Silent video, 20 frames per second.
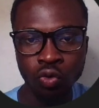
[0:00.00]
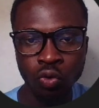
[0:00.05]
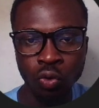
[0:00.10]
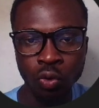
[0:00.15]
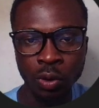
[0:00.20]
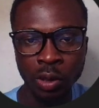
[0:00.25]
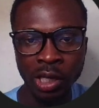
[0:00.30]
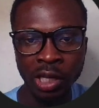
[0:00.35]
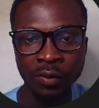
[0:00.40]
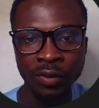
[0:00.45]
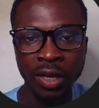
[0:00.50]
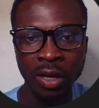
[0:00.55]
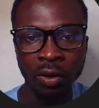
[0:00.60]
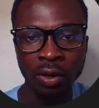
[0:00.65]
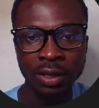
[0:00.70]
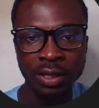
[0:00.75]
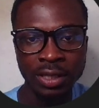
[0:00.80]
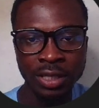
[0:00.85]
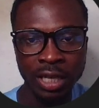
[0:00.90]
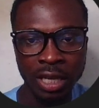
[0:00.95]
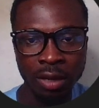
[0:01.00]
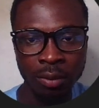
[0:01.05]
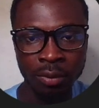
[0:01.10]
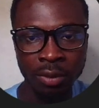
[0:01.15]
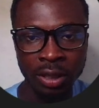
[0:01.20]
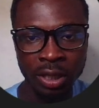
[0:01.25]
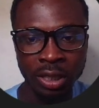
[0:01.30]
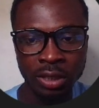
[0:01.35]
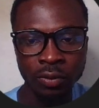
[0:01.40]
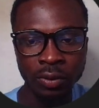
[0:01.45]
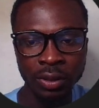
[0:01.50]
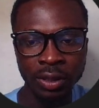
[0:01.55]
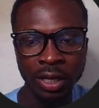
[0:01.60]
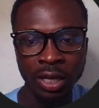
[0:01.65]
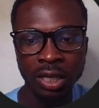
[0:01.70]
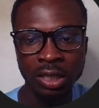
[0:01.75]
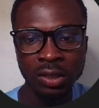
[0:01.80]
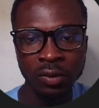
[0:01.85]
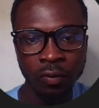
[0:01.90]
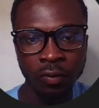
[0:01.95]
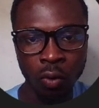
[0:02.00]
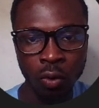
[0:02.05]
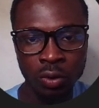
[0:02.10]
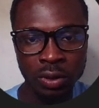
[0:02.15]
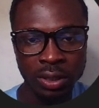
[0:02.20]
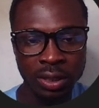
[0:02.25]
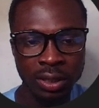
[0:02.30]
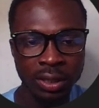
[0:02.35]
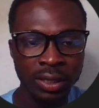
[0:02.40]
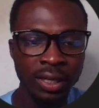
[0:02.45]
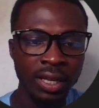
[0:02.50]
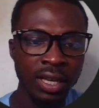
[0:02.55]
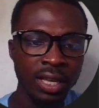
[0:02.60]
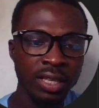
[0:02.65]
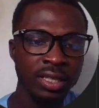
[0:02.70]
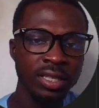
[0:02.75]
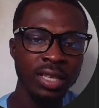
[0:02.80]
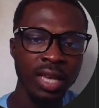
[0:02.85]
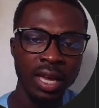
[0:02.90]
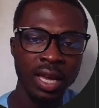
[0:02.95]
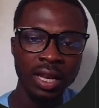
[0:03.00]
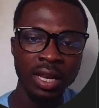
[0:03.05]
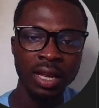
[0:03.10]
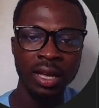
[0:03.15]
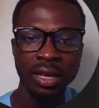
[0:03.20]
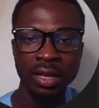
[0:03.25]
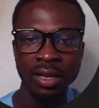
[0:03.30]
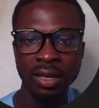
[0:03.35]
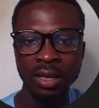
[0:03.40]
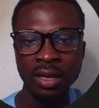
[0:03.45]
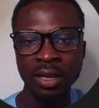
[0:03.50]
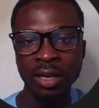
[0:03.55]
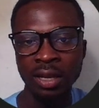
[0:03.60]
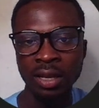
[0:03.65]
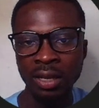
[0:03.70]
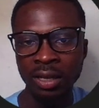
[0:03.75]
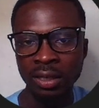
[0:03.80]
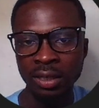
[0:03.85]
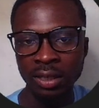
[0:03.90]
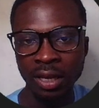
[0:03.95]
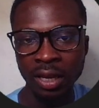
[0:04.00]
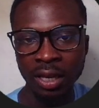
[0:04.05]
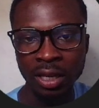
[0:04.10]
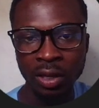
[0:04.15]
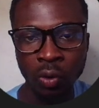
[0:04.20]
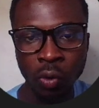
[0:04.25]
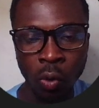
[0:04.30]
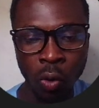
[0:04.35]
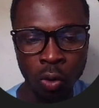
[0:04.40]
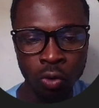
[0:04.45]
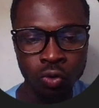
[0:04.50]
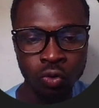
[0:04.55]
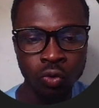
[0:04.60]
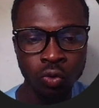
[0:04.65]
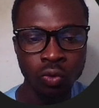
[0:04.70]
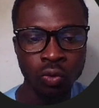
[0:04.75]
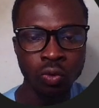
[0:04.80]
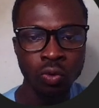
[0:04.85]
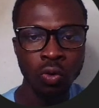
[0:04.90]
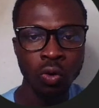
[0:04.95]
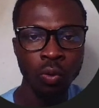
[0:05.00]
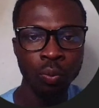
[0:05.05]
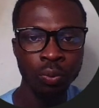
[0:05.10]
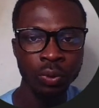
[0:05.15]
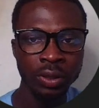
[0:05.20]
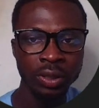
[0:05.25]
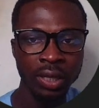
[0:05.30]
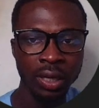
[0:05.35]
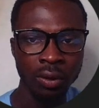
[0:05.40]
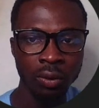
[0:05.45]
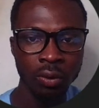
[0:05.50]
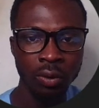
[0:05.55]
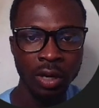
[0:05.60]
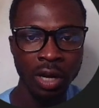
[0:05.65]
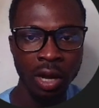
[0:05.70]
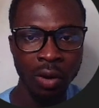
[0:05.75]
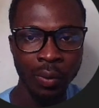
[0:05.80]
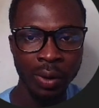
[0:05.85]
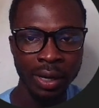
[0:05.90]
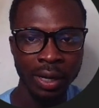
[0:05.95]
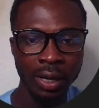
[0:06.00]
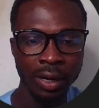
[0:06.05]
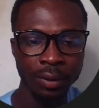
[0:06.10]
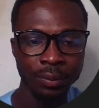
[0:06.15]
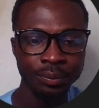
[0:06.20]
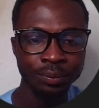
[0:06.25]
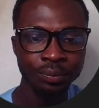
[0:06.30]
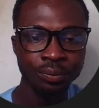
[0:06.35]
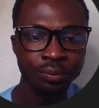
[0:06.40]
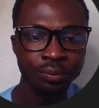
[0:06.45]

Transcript: true. If they are not the same, it returns false. In Tisana, the equal to operator no working.